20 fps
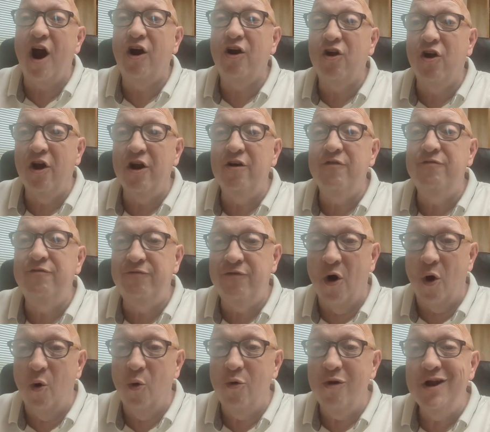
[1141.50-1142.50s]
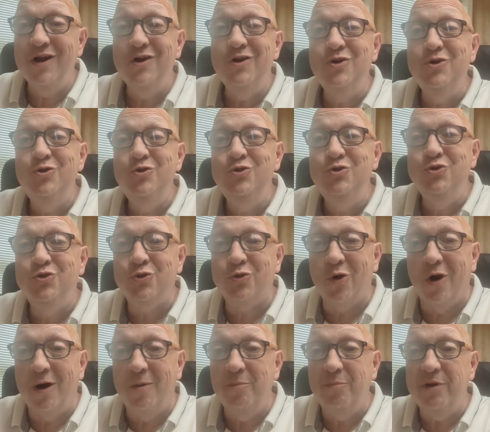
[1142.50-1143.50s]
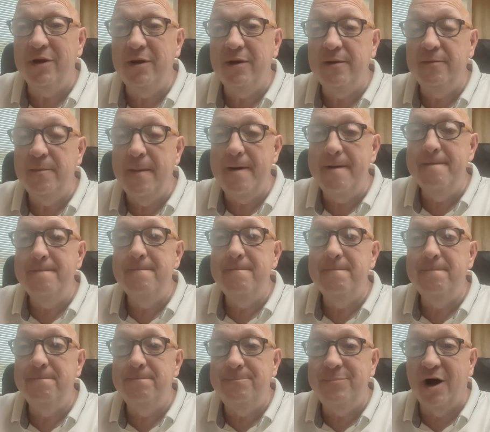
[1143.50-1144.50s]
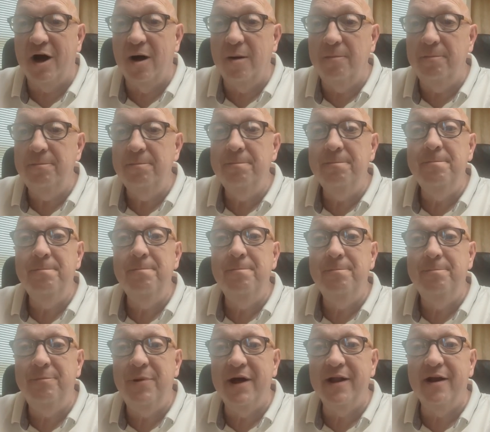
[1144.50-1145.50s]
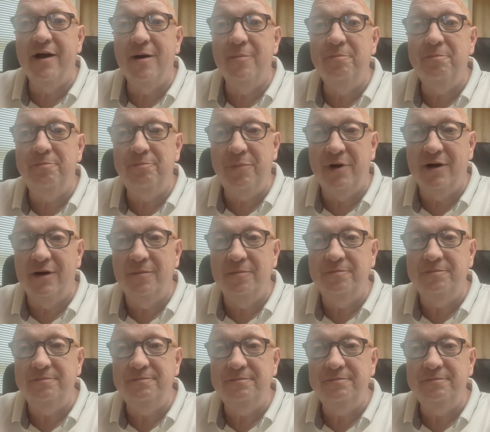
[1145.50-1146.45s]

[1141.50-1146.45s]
are going to vote Trump. Bump, ba-dump, bump.